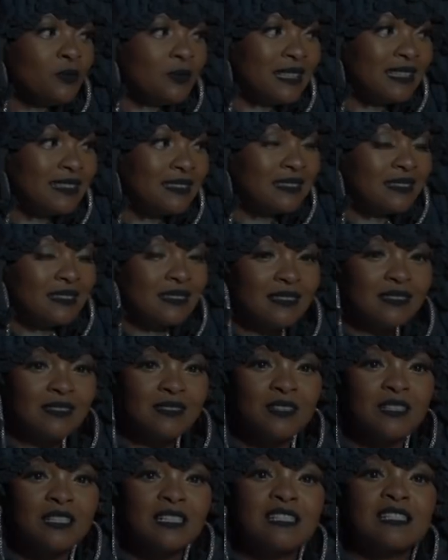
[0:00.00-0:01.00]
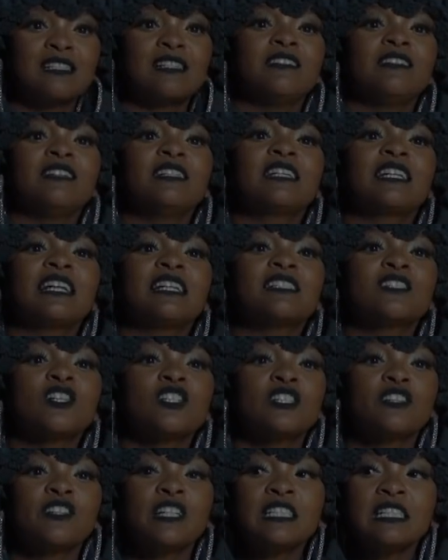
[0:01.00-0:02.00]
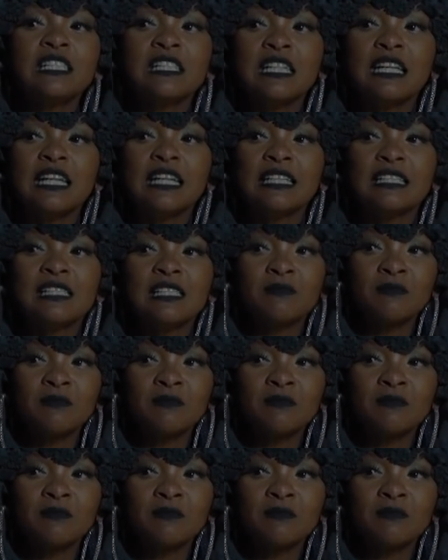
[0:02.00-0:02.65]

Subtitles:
you want. Not necessarily crush. Because crushes are like,